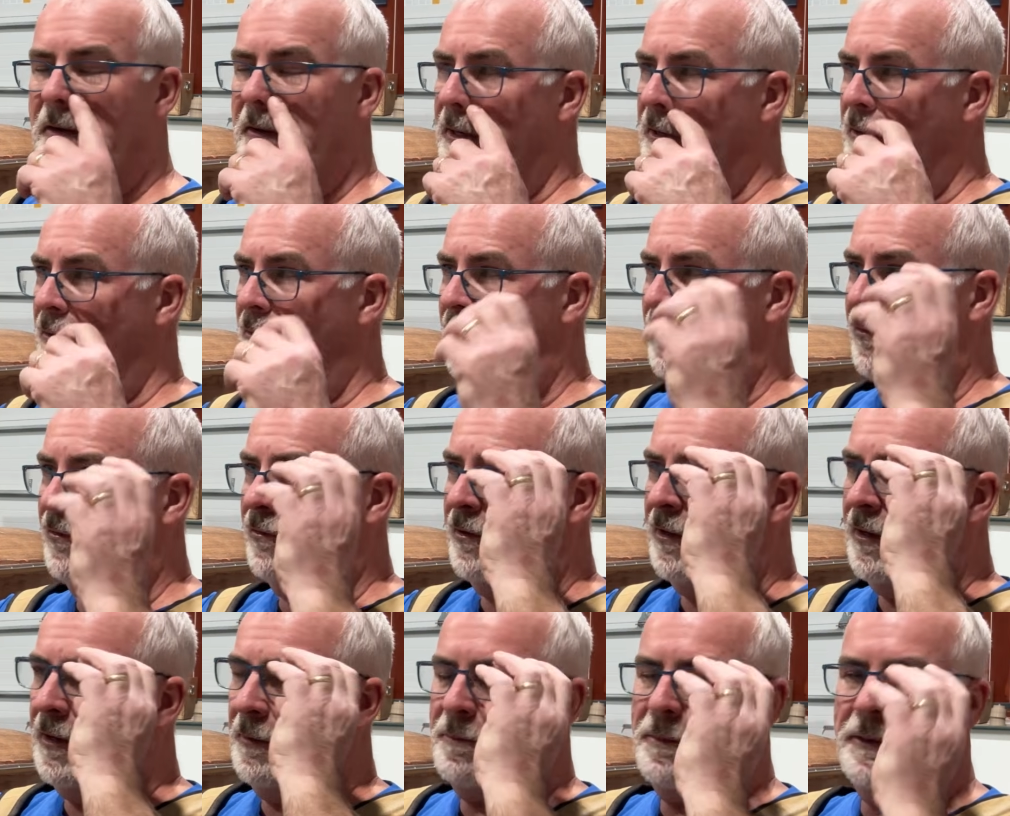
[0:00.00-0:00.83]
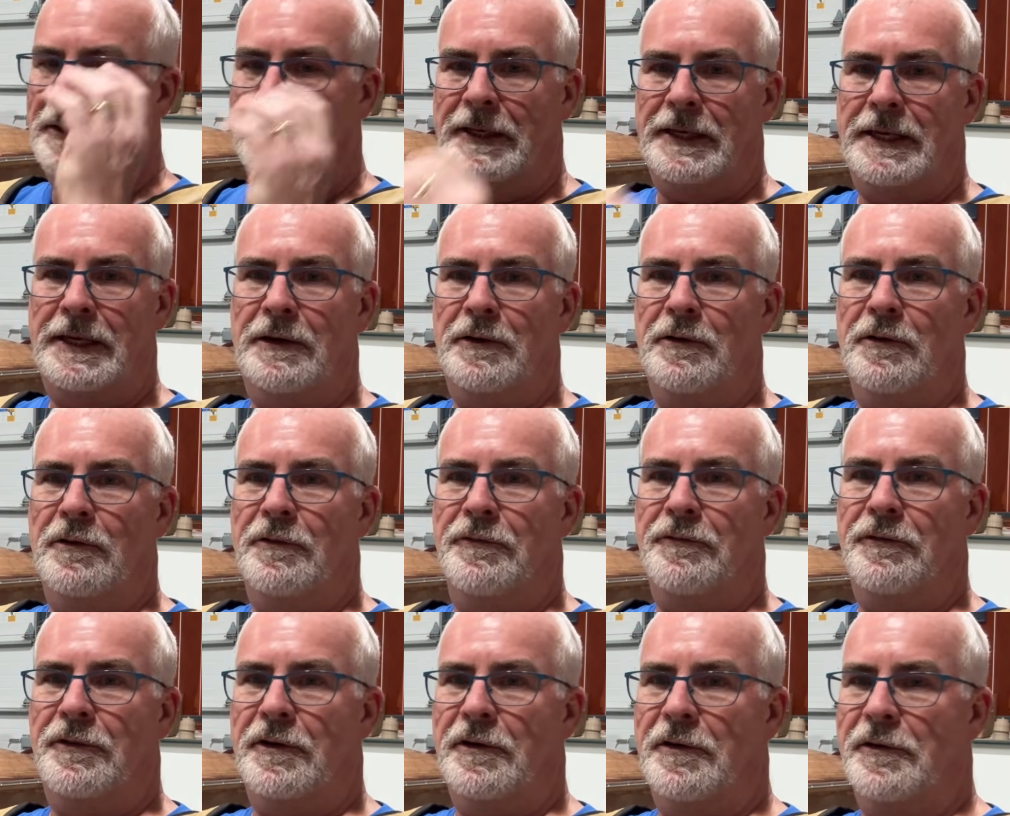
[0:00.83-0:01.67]
I noticed that up in the keel
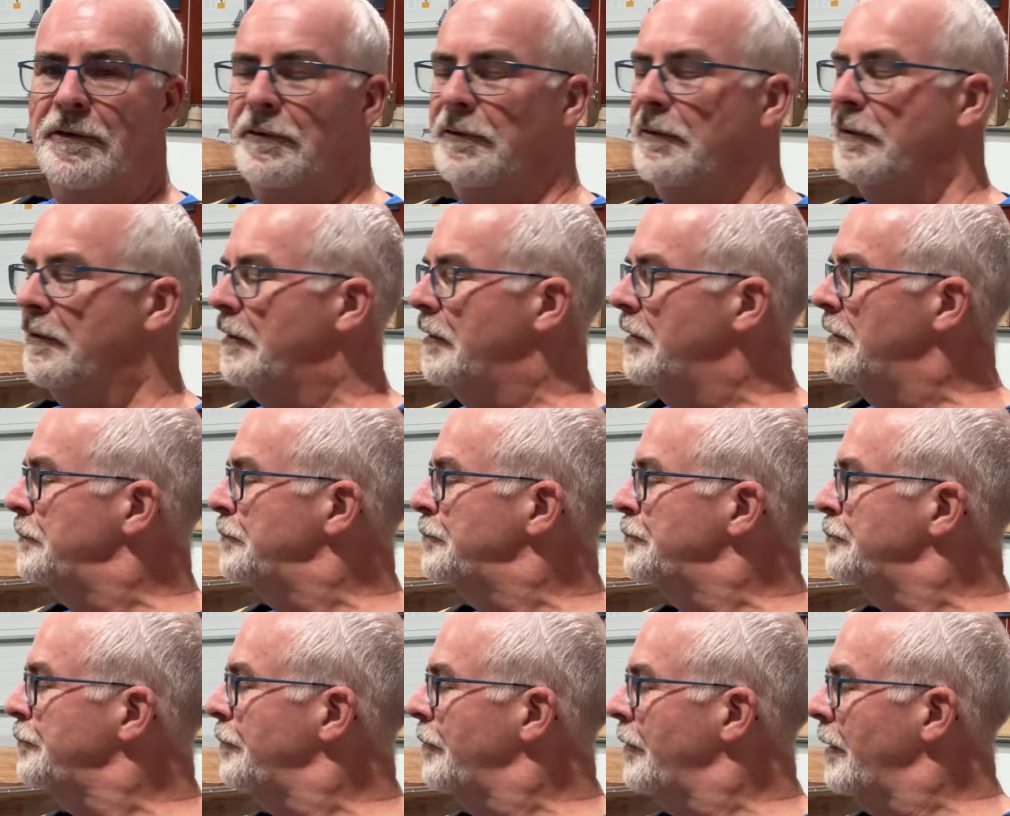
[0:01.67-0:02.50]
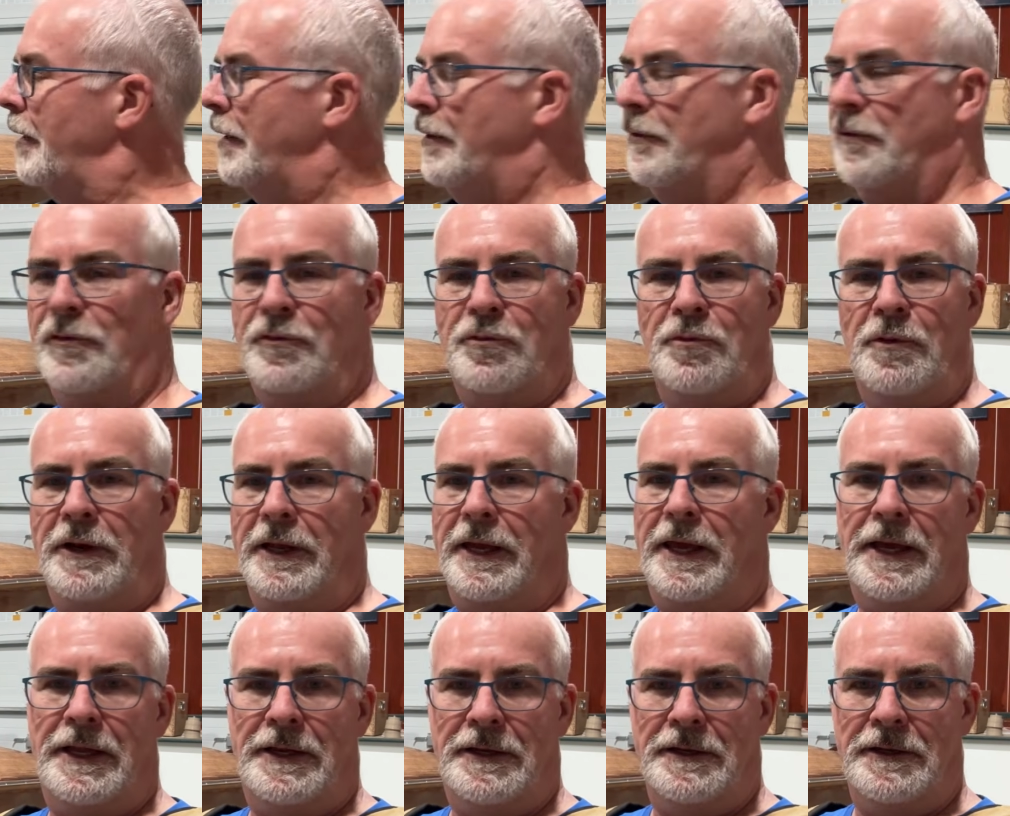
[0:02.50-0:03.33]
first and just went
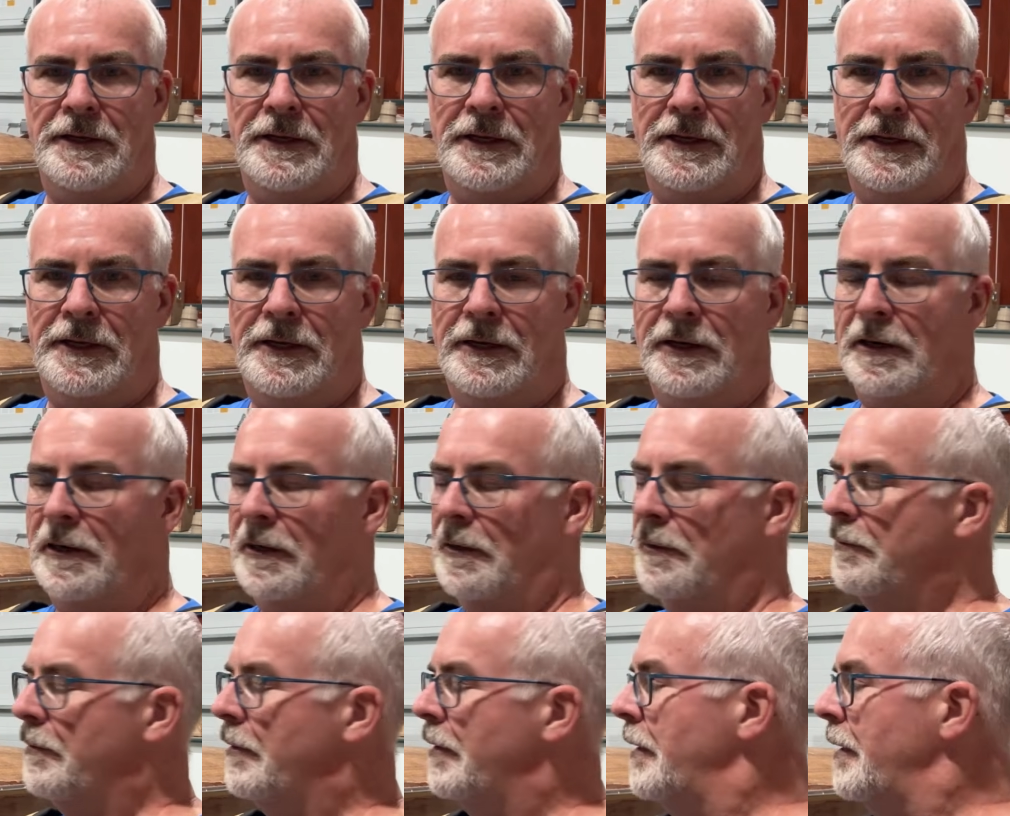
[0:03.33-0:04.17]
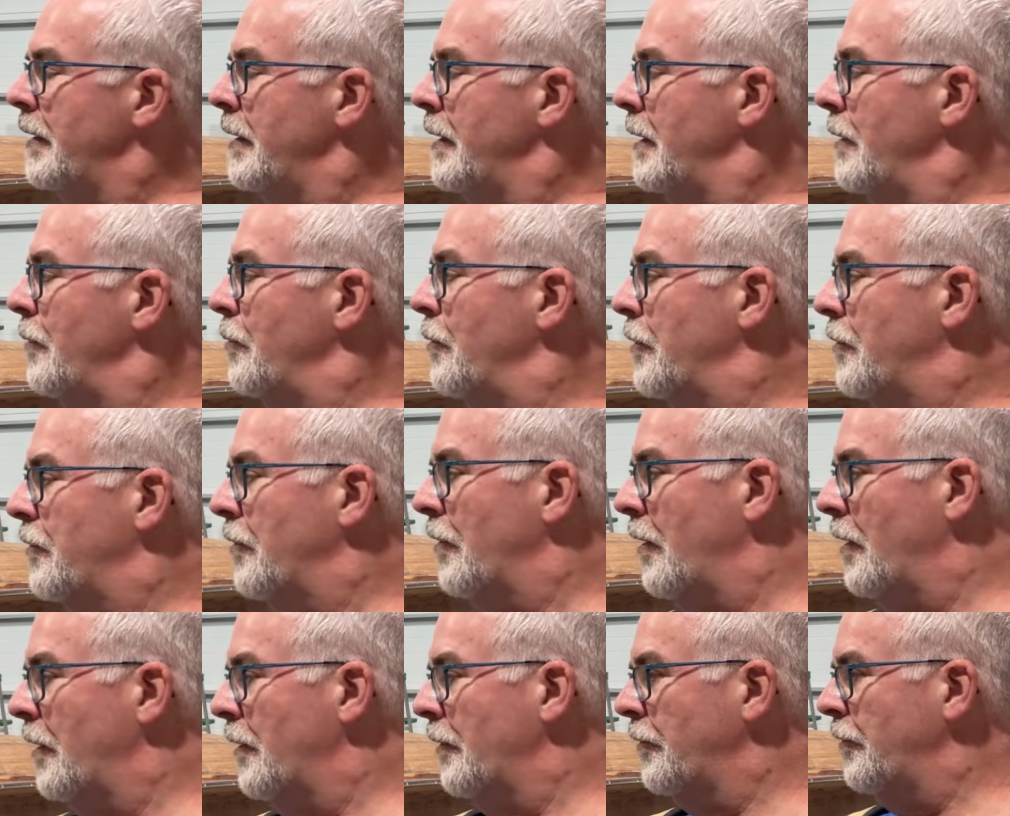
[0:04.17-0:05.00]
ahead and did it here, which
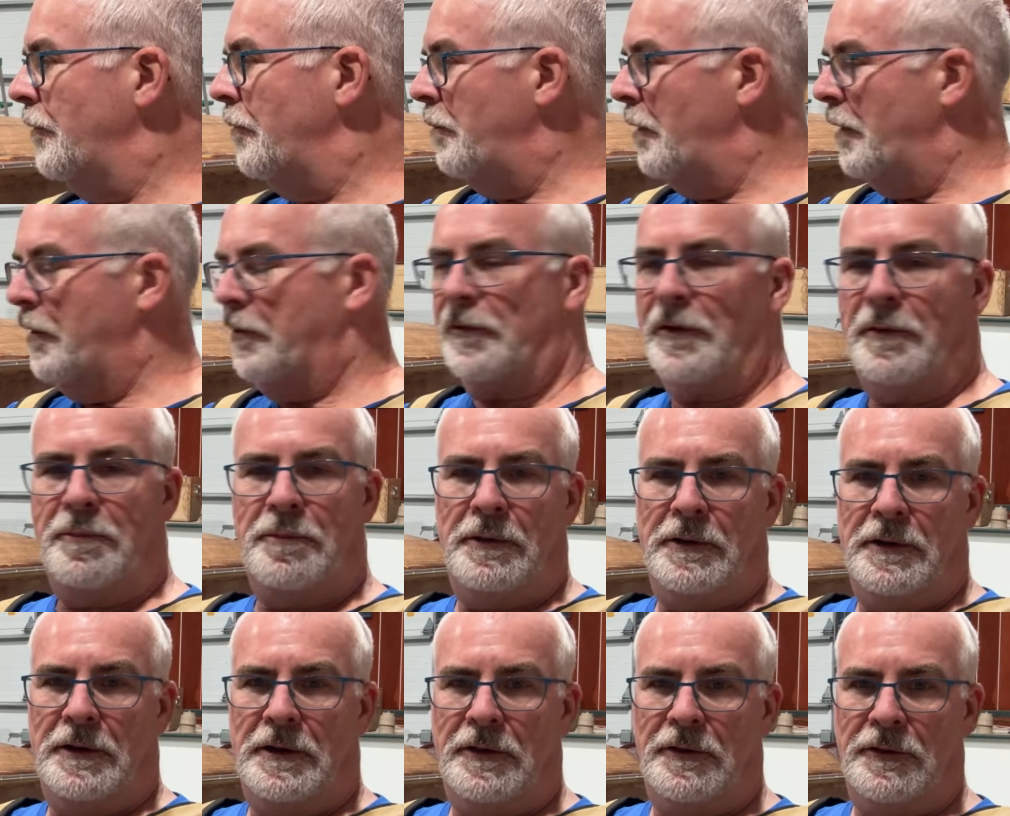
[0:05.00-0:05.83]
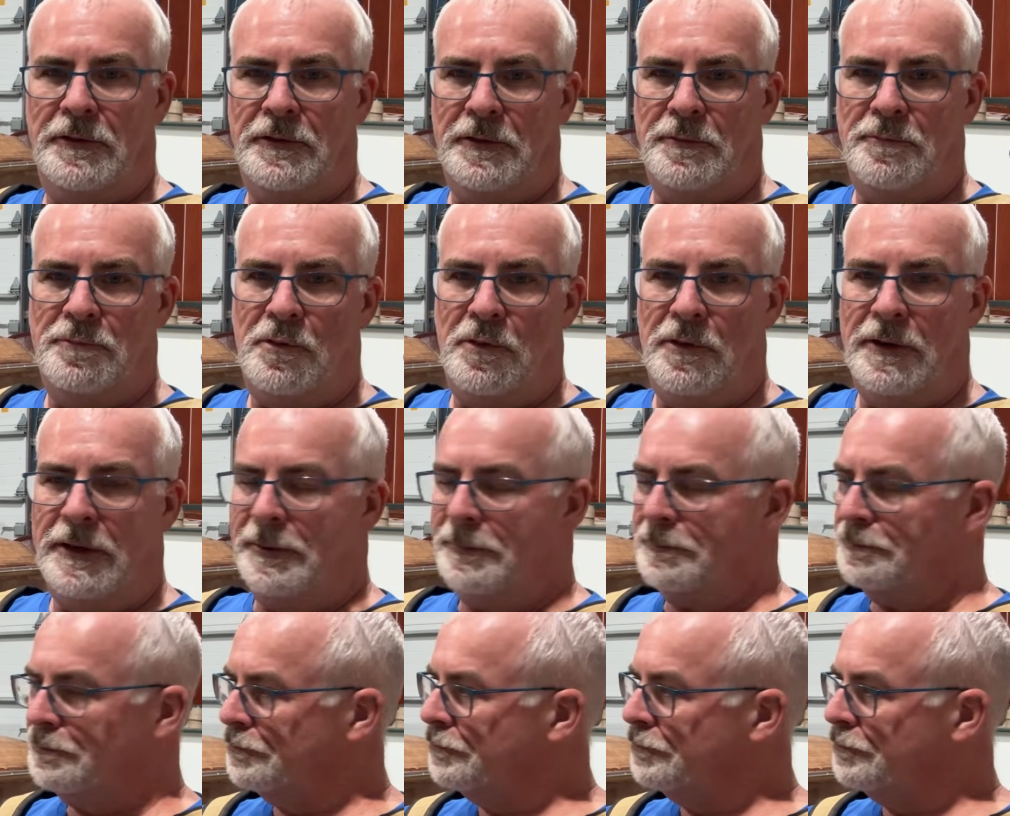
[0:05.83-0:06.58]
also brings up another good point.